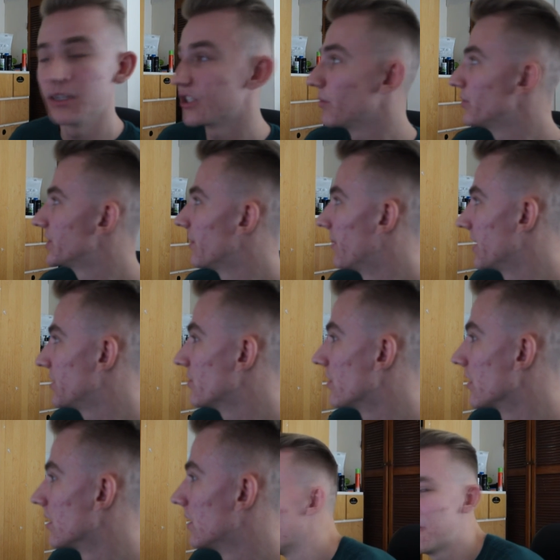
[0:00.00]
someone's at my
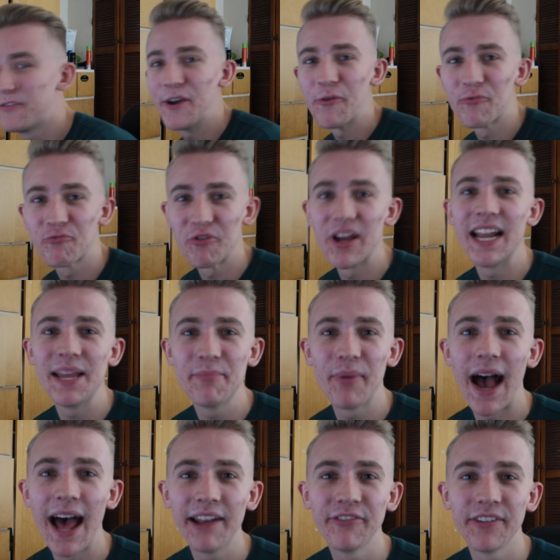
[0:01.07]
door. I feel really
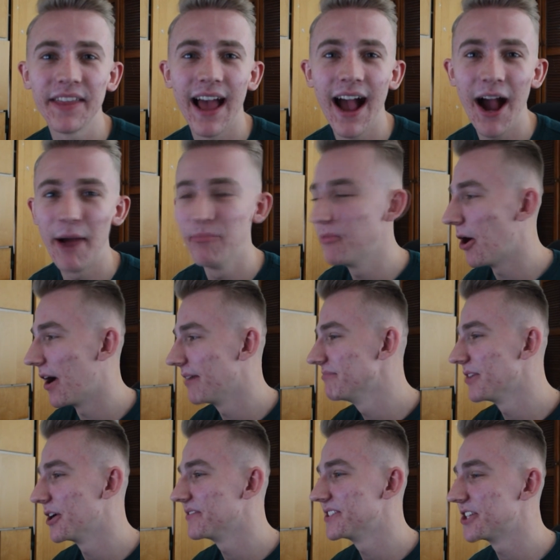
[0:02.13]
bad for that. I'm not I'm
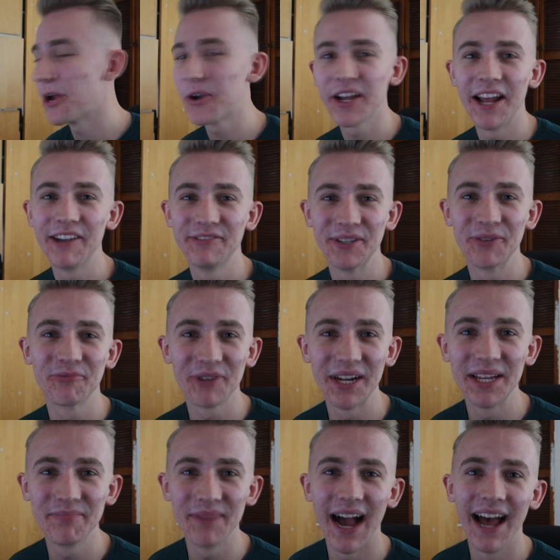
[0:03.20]
not even joking. I feel
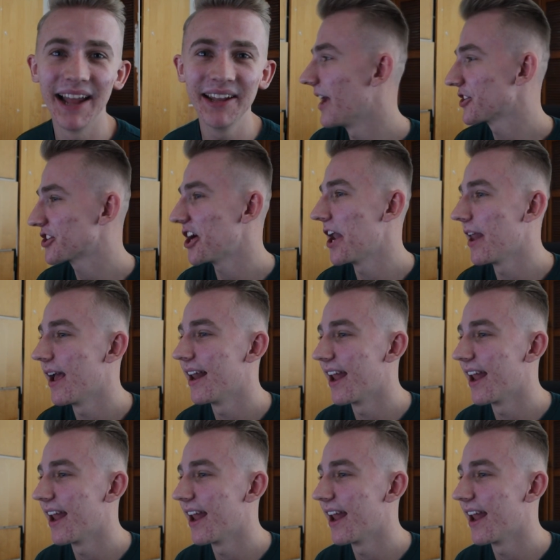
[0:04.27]
really bad. That's kind of